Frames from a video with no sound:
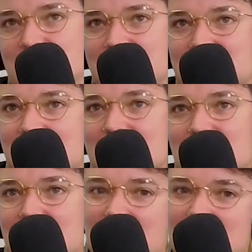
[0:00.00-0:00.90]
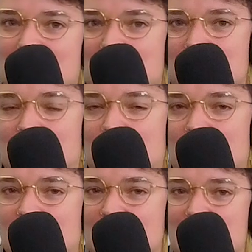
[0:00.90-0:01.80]
that's anti-economic
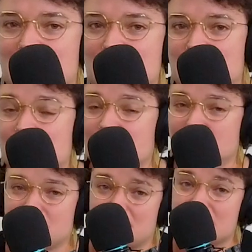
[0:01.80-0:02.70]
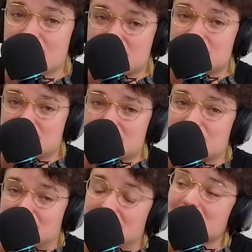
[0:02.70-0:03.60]
development. It's actually an investment that's
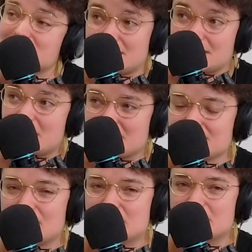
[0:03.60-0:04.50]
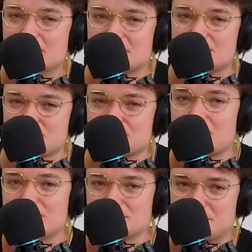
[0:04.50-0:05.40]
going to lead to economic development, because we're
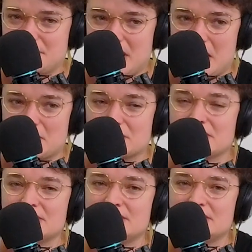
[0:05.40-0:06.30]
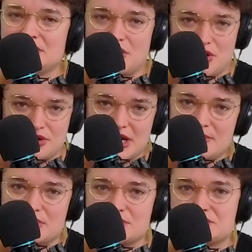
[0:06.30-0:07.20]
trying to empower our
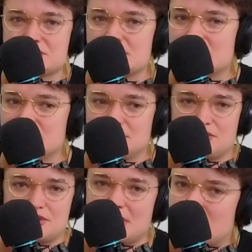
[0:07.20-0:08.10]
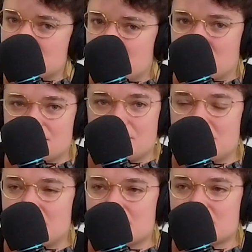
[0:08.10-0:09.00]
neighbors who are downtrodden for
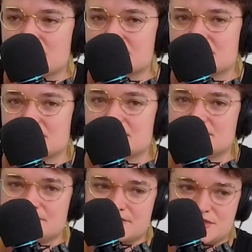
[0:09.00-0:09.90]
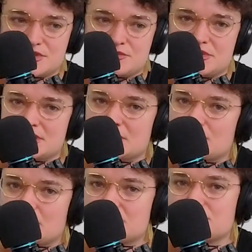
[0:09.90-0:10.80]
whatever reason to be
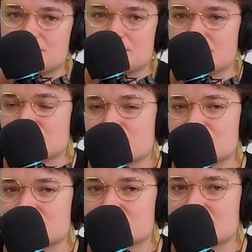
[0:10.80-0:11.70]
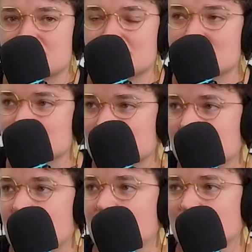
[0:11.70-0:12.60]
equipped with the resources that they need to get
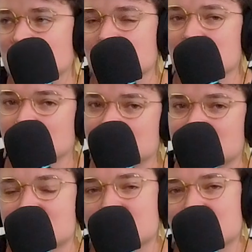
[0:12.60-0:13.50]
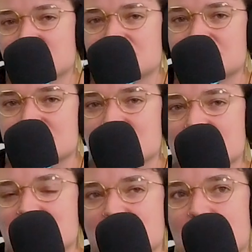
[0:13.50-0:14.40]
back into being successful
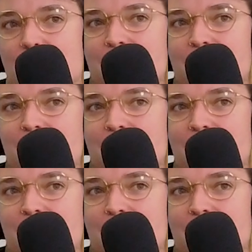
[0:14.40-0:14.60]
citizens. So,